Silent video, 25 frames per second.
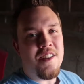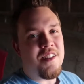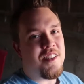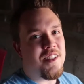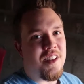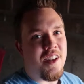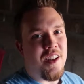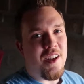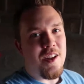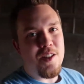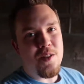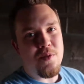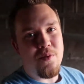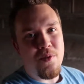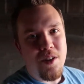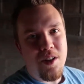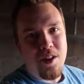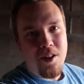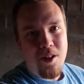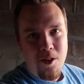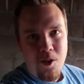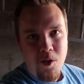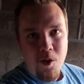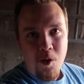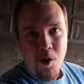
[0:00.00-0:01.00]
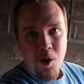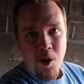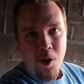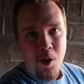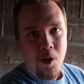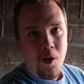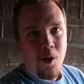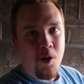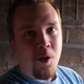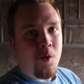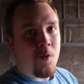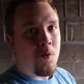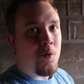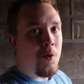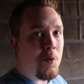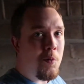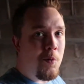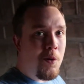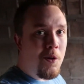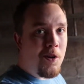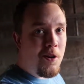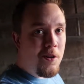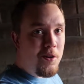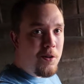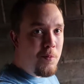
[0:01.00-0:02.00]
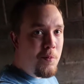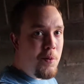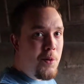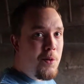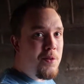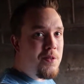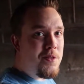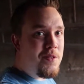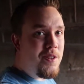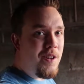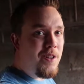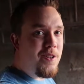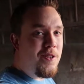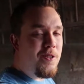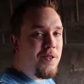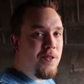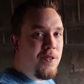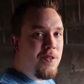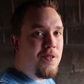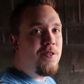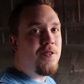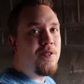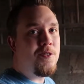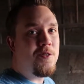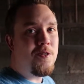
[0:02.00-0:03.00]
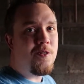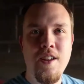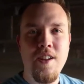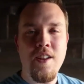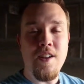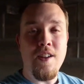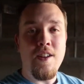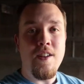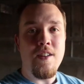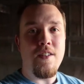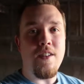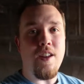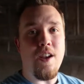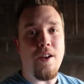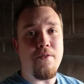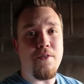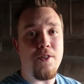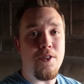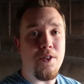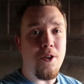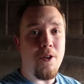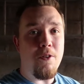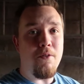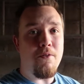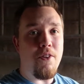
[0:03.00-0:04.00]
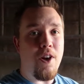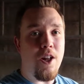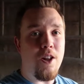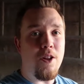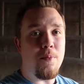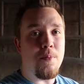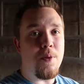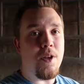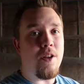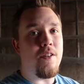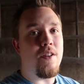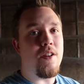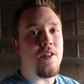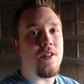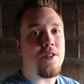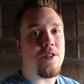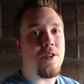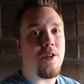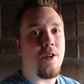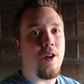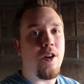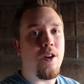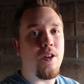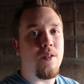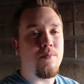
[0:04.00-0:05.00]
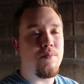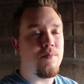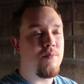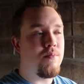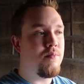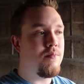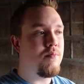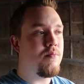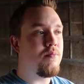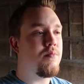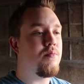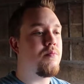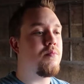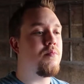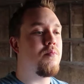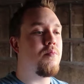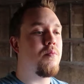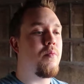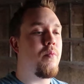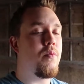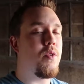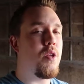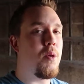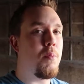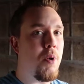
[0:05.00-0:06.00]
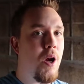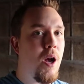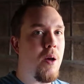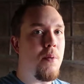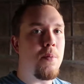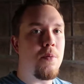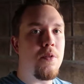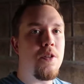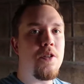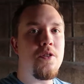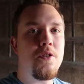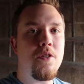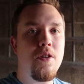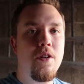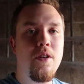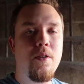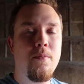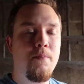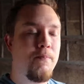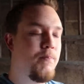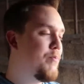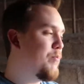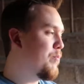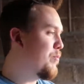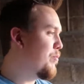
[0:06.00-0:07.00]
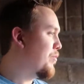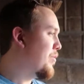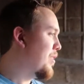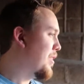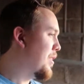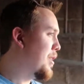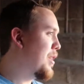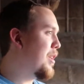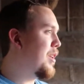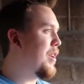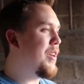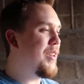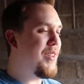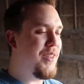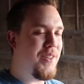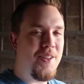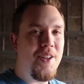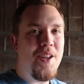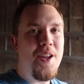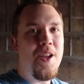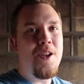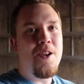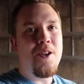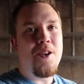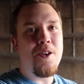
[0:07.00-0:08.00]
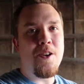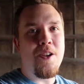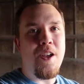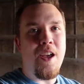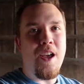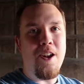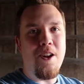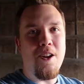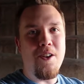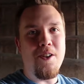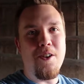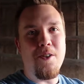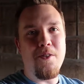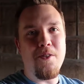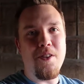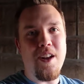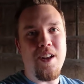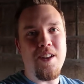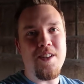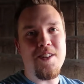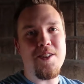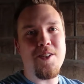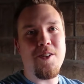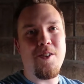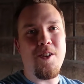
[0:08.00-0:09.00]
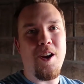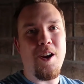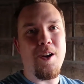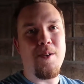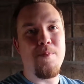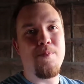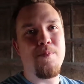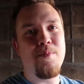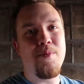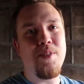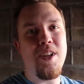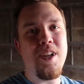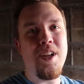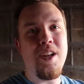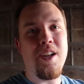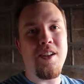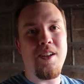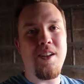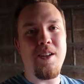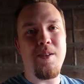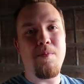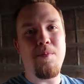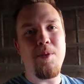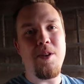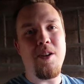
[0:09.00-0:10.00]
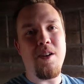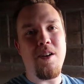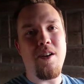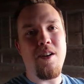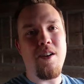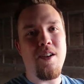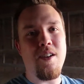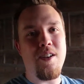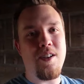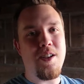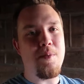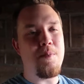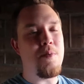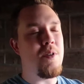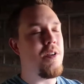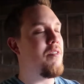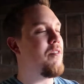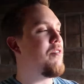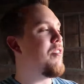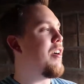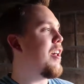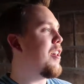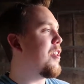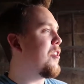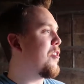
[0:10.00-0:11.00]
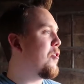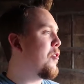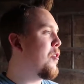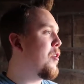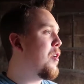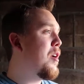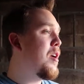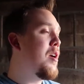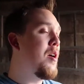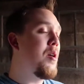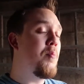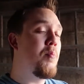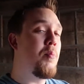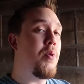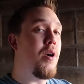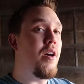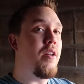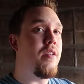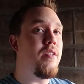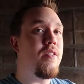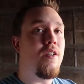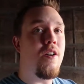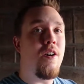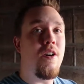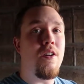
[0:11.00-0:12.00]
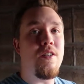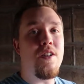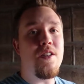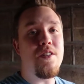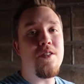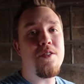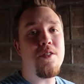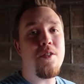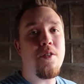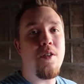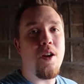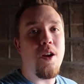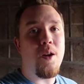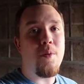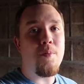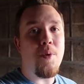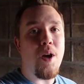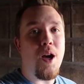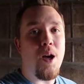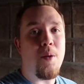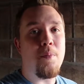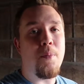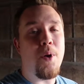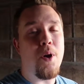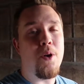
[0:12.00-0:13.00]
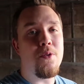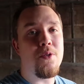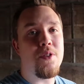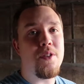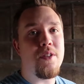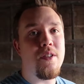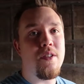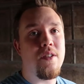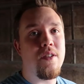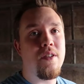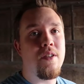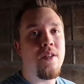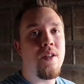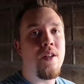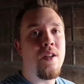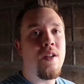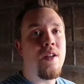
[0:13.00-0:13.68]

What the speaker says: Today's video, we work on the motorcycle. Now if you don't follow me on Instagram, you probably should. Head on over to Instagram and give me a follow. But on Instagram, I posted